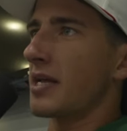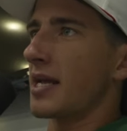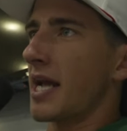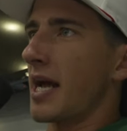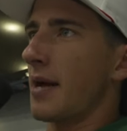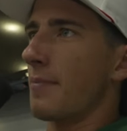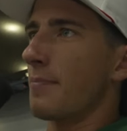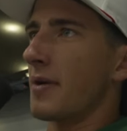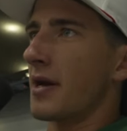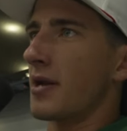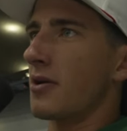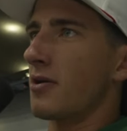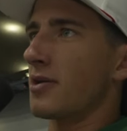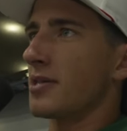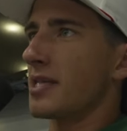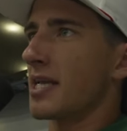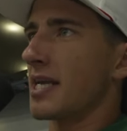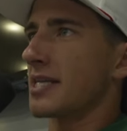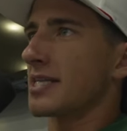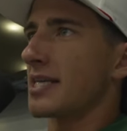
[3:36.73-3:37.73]
It got better
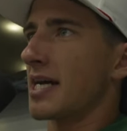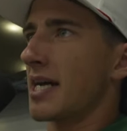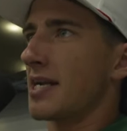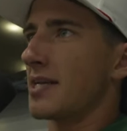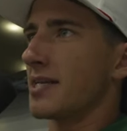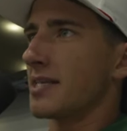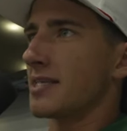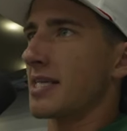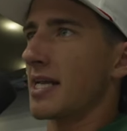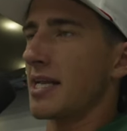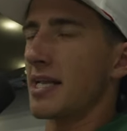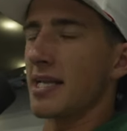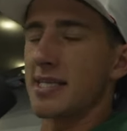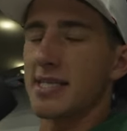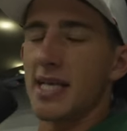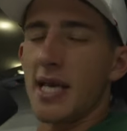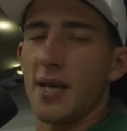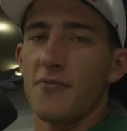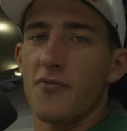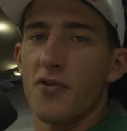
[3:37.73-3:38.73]
and then it's kind of just stayed the
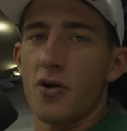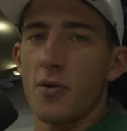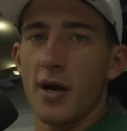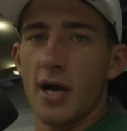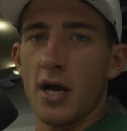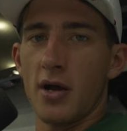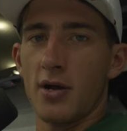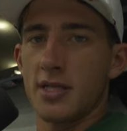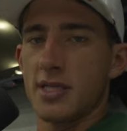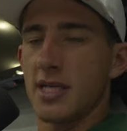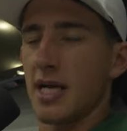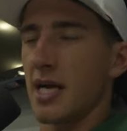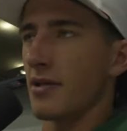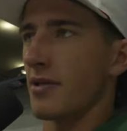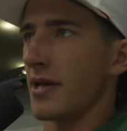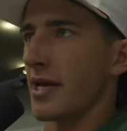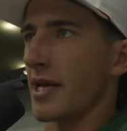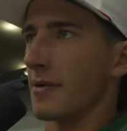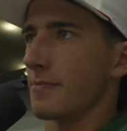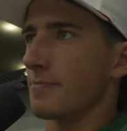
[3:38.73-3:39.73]
same for a while. It's not
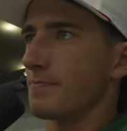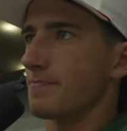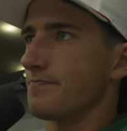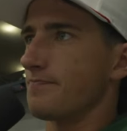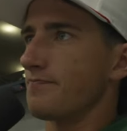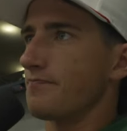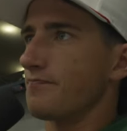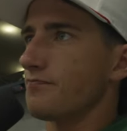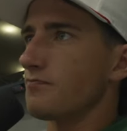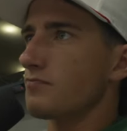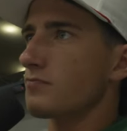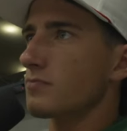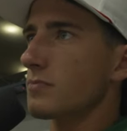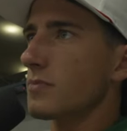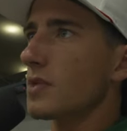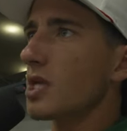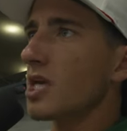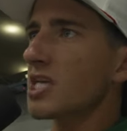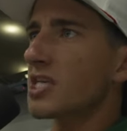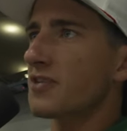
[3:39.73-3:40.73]
like,
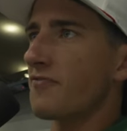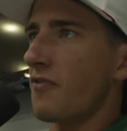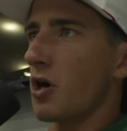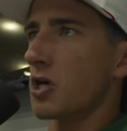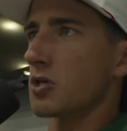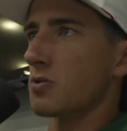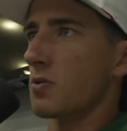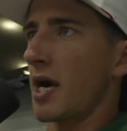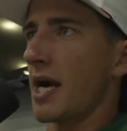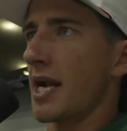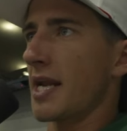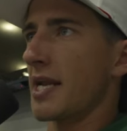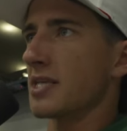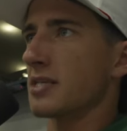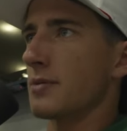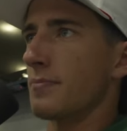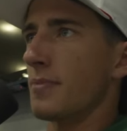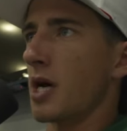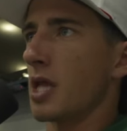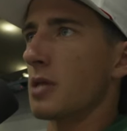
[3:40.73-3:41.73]
as far as riding,
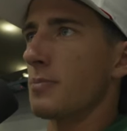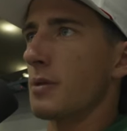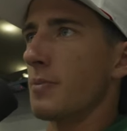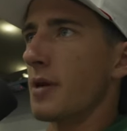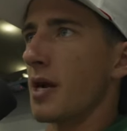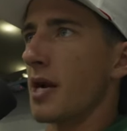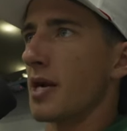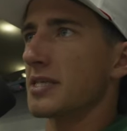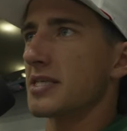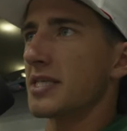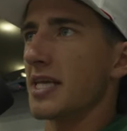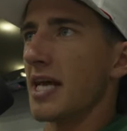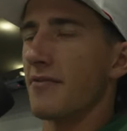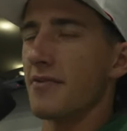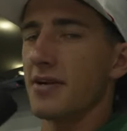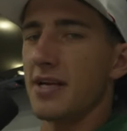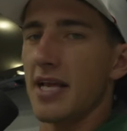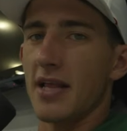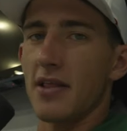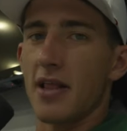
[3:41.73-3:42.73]
doesn't bother me, but honestly
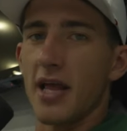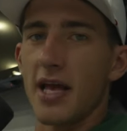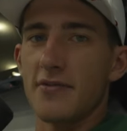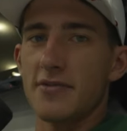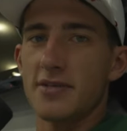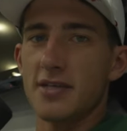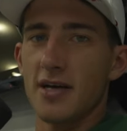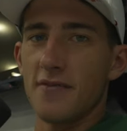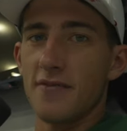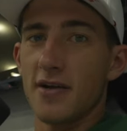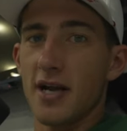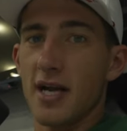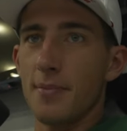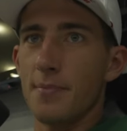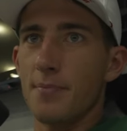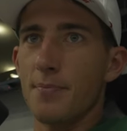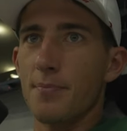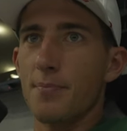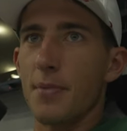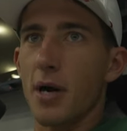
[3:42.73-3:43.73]
everyday life stuff kind
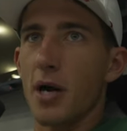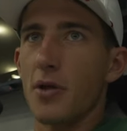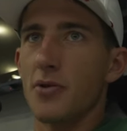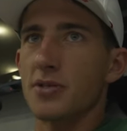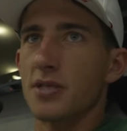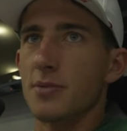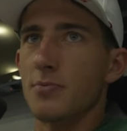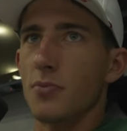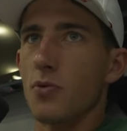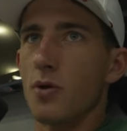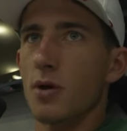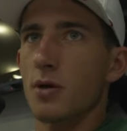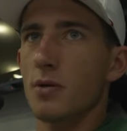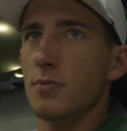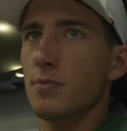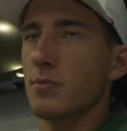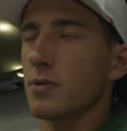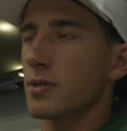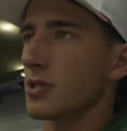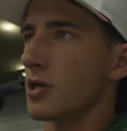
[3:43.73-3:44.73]
of bothers it more.
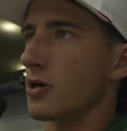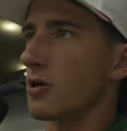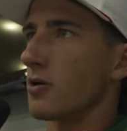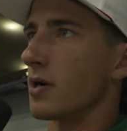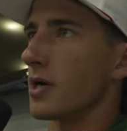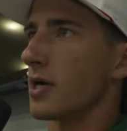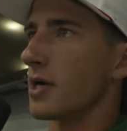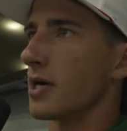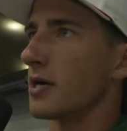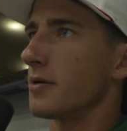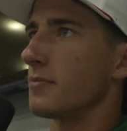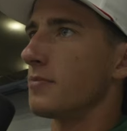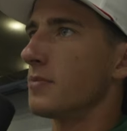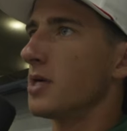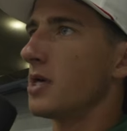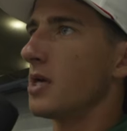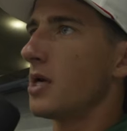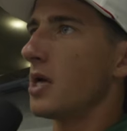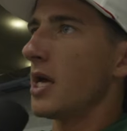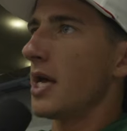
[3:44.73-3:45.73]
So
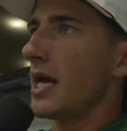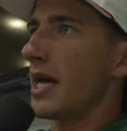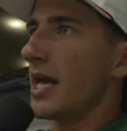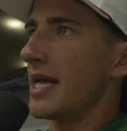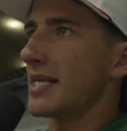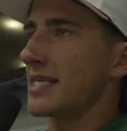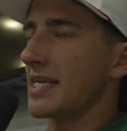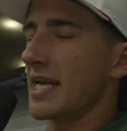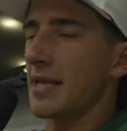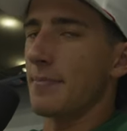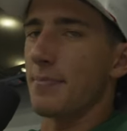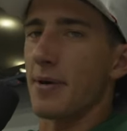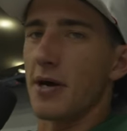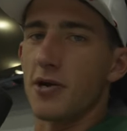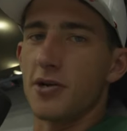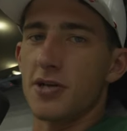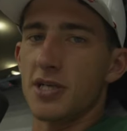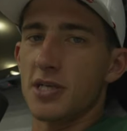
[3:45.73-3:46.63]
it's getting better.